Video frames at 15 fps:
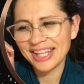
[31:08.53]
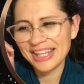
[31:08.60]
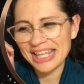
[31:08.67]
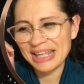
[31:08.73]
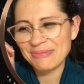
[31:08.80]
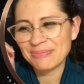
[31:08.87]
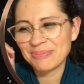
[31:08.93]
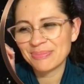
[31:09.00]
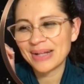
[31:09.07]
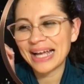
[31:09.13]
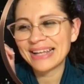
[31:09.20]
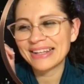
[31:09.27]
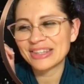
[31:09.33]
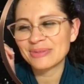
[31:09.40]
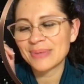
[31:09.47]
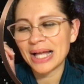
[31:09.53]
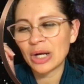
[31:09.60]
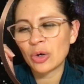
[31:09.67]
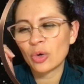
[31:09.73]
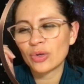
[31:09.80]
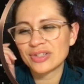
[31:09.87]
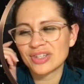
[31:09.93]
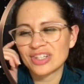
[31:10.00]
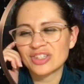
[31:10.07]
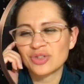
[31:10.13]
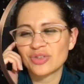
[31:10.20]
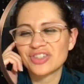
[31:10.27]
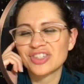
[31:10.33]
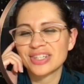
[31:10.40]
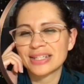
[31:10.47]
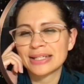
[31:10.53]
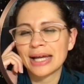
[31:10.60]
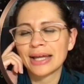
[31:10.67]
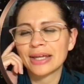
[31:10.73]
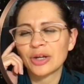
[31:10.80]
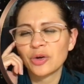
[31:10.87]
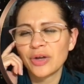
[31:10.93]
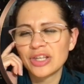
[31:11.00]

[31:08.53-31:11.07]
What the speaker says: implying that the black hole is on a stringent diet.